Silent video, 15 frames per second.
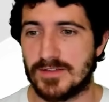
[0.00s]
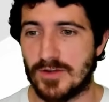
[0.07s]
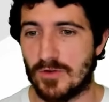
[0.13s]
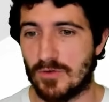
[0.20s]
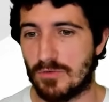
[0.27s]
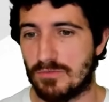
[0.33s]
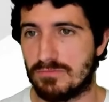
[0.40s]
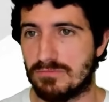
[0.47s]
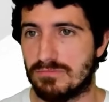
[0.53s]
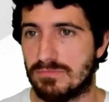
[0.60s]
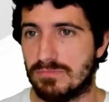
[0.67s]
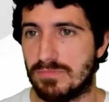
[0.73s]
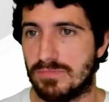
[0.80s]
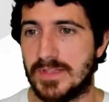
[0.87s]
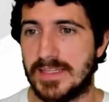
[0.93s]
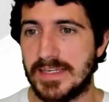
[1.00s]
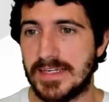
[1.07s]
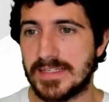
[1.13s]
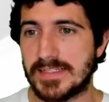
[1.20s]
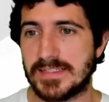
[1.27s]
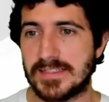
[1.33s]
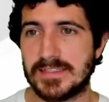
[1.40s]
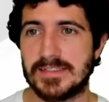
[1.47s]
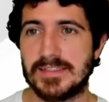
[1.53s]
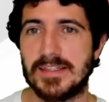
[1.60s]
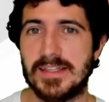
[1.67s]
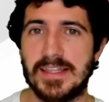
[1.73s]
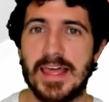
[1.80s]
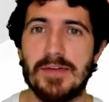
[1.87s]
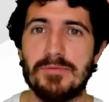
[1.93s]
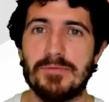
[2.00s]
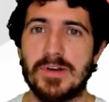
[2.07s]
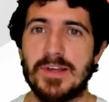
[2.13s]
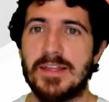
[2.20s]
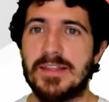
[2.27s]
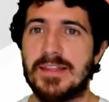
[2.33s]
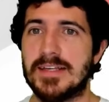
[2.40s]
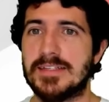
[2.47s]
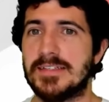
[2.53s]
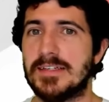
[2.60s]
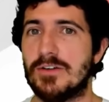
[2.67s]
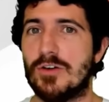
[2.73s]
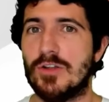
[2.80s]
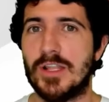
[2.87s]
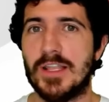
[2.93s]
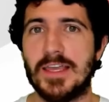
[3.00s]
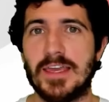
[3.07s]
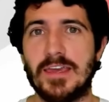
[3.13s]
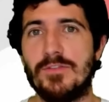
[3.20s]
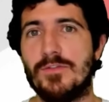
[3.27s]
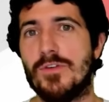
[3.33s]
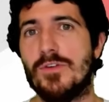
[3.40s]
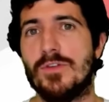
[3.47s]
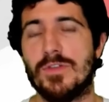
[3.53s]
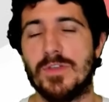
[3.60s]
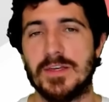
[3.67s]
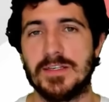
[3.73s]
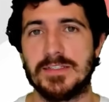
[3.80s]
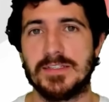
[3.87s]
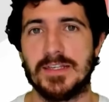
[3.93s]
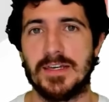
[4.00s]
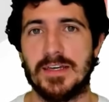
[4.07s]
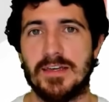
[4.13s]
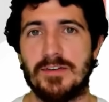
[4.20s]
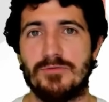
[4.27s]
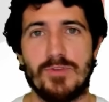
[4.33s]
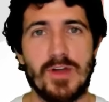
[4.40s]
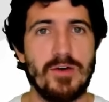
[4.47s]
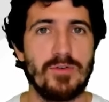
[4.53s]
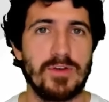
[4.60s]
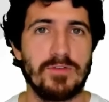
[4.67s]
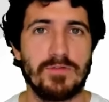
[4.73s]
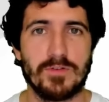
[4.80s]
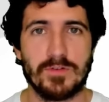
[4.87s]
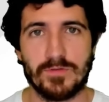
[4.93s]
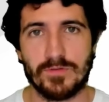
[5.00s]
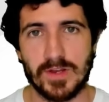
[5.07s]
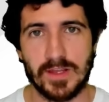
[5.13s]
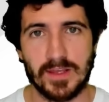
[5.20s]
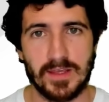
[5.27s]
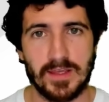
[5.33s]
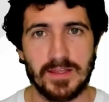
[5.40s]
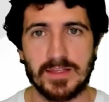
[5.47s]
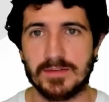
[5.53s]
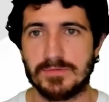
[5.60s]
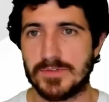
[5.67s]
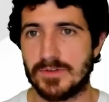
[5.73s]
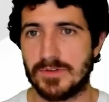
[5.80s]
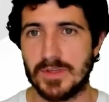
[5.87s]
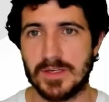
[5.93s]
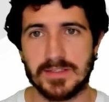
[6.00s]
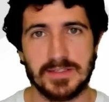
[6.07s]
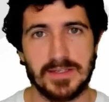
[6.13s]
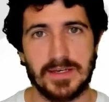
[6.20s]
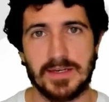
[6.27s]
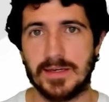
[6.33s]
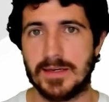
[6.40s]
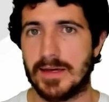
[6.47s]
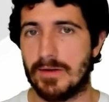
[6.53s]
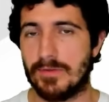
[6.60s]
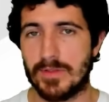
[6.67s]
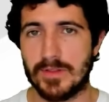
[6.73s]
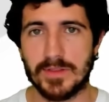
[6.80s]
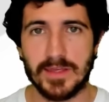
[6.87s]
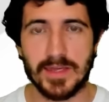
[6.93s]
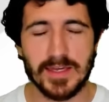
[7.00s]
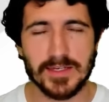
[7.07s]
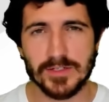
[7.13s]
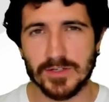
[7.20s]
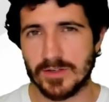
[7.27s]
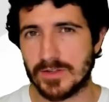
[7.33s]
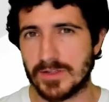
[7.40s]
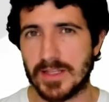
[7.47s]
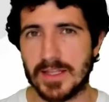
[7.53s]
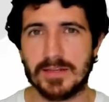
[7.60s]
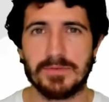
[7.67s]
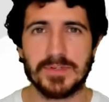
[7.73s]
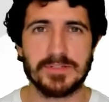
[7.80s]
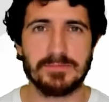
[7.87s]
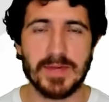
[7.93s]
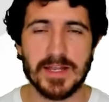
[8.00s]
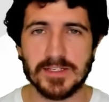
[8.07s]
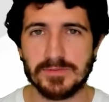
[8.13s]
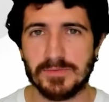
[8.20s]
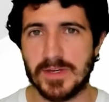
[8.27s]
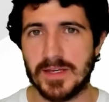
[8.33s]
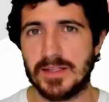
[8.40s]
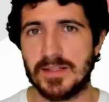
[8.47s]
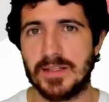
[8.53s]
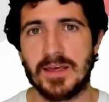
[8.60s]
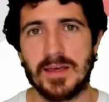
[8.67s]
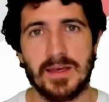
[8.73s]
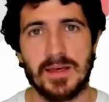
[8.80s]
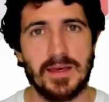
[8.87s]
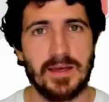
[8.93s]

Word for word: So this library doesn't only give you things like routing for free. It gives you things like authentication, database management,